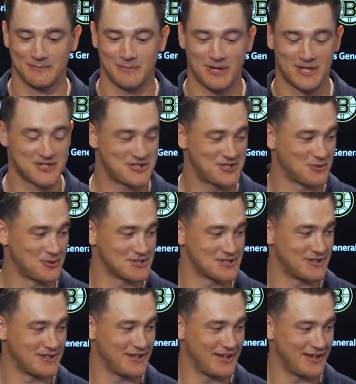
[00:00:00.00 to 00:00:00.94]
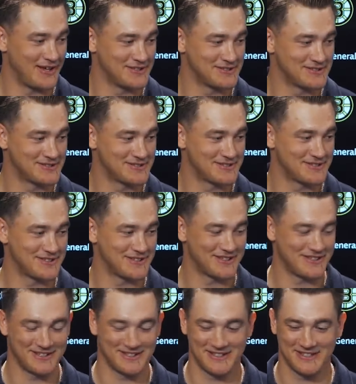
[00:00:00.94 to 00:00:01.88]
Marshy was on the ice.
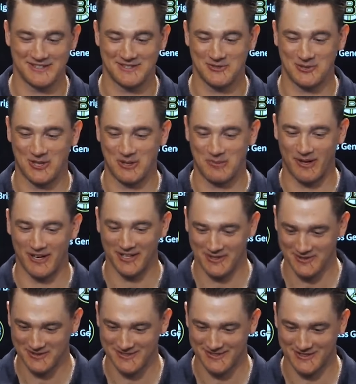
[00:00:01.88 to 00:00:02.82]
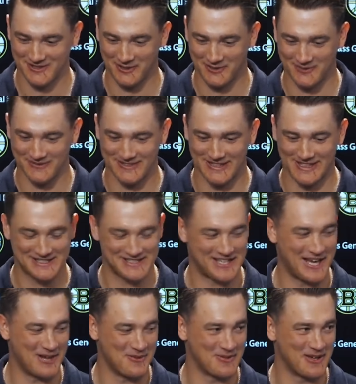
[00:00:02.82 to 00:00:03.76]
He took a minus, so that's
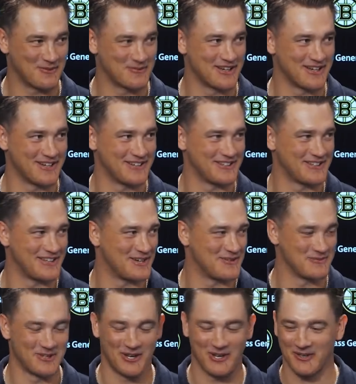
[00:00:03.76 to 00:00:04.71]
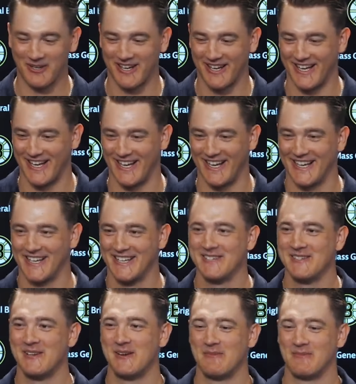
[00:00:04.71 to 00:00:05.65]
happy. I'm going to let him know.
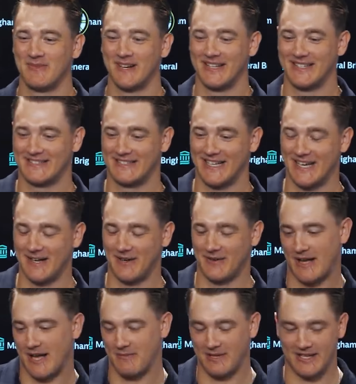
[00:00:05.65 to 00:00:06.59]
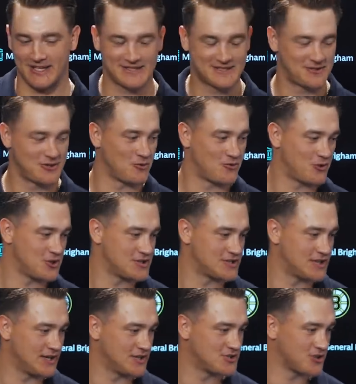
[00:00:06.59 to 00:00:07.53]
But, I mean, it's your
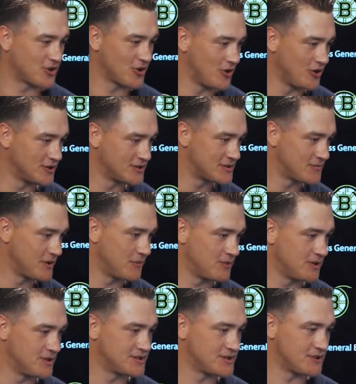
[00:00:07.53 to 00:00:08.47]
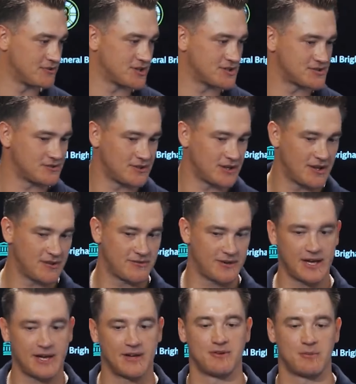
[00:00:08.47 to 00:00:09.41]
first NHL goal. It's a memory until the rest of life.
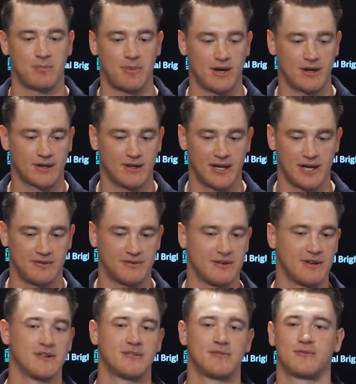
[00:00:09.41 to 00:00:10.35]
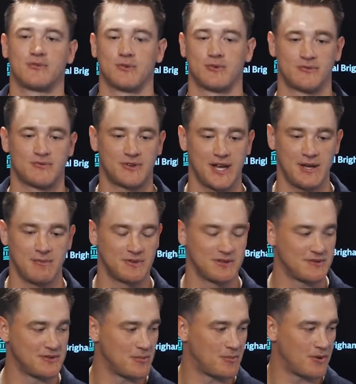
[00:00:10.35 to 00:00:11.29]
I have a puck. I have a full frame
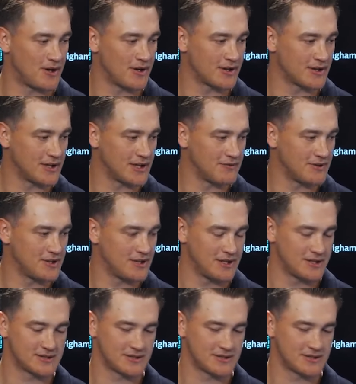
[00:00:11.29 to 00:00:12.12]
of the puck and everything.